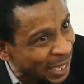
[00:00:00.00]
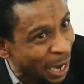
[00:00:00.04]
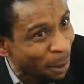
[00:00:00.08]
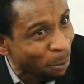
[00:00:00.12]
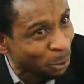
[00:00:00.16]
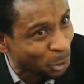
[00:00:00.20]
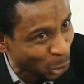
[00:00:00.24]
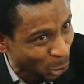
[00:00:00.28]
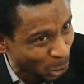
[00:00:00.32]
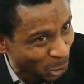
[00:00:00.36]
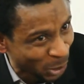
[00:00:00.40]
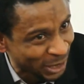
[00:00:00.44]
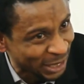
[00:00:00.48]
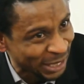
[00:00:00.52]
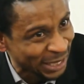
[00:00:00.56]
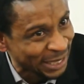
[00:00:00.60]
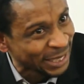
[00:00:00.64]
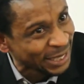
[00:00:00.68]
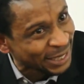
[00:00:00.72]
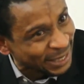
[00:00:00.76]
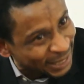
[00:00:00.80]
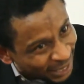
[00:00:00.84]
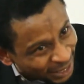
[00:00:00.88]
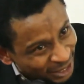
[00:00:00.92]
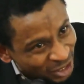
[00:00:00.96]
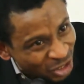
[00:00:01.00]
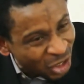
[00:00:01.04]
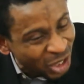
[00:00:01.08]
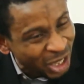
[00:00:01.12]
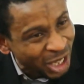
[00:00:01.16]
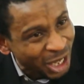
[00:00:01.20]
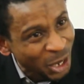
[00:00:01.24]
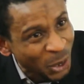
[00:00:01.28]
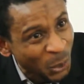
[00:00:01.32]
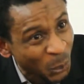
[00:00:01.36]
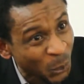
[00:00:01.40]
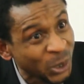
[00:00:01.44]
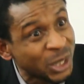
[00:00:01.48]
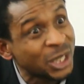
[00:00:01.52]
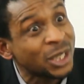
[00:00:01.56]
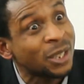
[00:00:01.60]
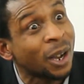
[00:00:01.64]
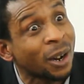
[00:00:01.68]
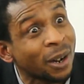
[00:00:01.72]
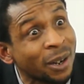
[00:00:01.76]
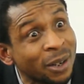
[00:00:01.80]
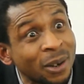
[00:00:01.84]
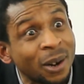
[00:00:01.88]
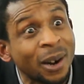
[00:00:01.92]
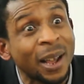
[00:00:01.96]
I'm told, in this country with
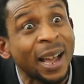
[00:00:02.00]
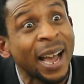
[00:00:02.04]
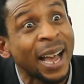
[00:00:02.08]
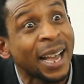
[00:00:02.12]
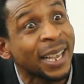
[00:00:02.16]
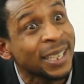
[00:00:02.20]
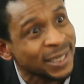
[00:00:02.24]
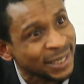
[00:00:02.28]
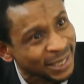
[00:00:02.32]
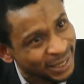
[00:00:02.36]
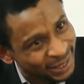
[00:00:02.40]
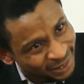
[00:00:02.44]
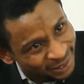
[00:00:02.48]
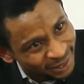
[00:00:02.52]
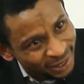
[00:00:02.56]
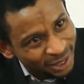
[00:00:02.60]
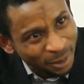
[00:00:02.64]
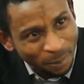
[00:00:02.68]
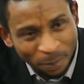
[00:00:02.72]
Kurdo Hassan.